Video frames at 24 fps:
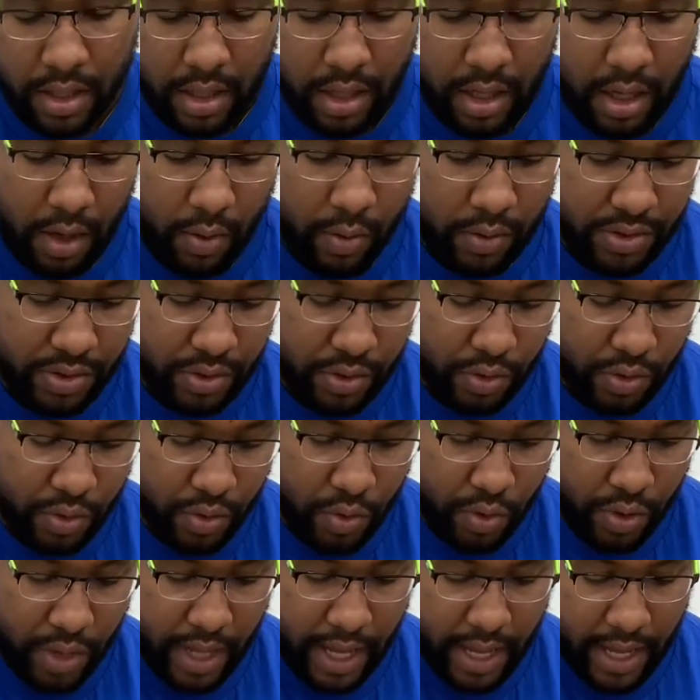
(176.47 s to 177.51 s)
And once you do
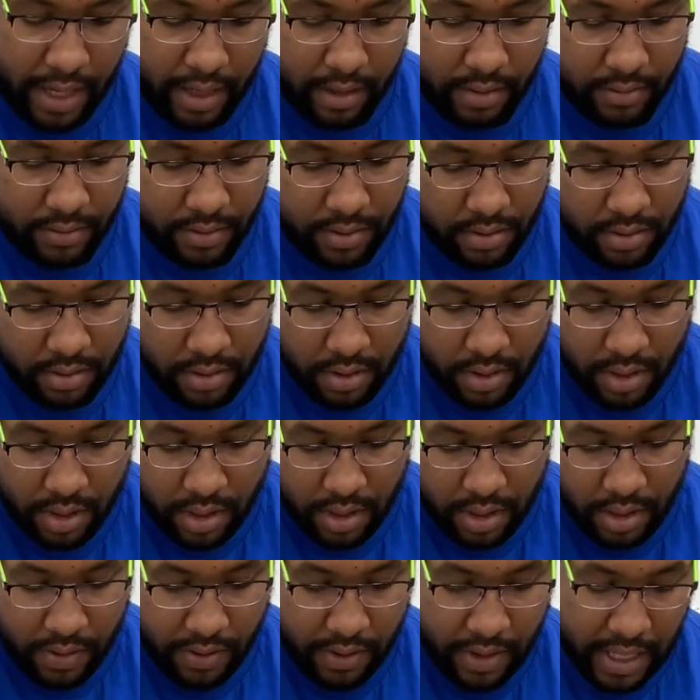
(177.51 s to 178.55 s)
that,
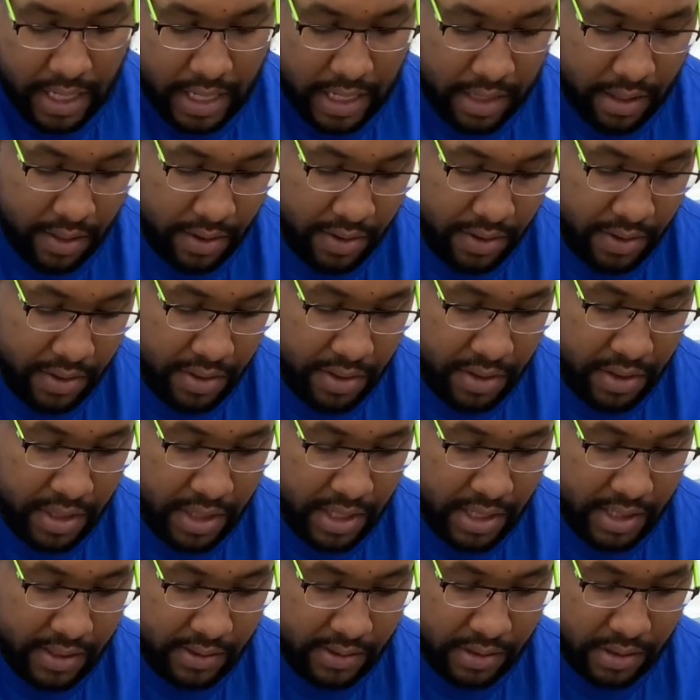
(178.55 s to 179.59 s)
then
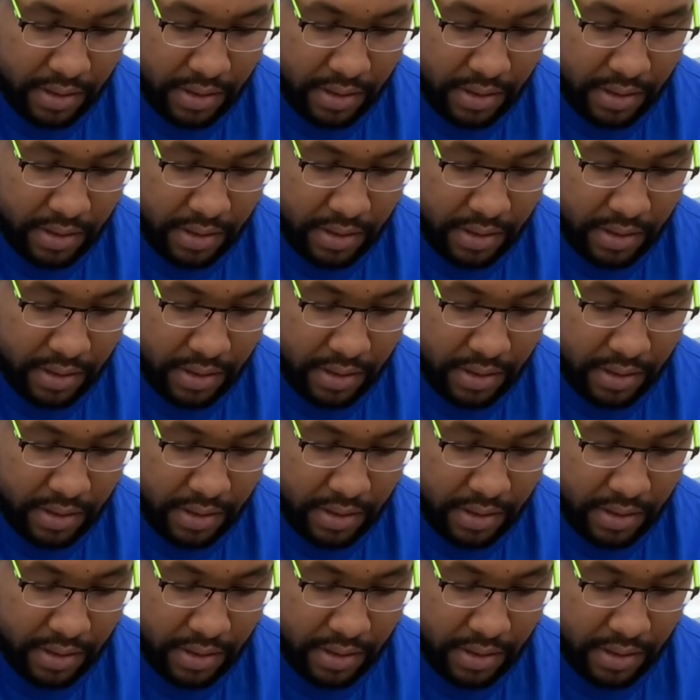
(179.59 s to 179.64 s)
these